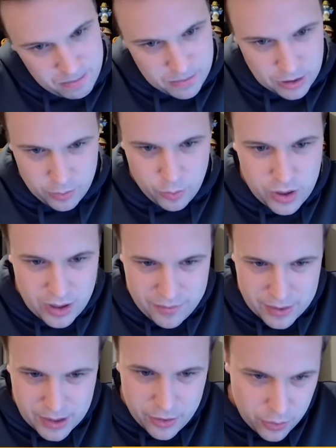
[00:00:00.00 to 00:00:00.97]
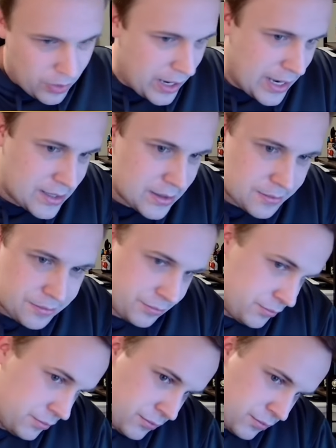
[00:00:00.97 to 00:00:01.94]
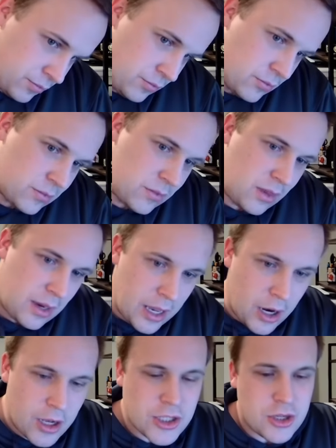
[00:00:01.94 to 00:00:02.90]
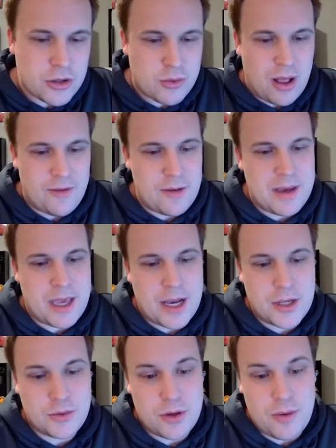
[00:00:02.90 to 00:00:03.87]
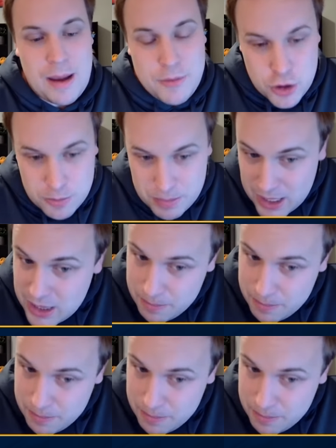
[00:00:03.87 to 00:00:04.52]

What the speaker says: or would have otherwise. And also is relevant because when the Raptors beat the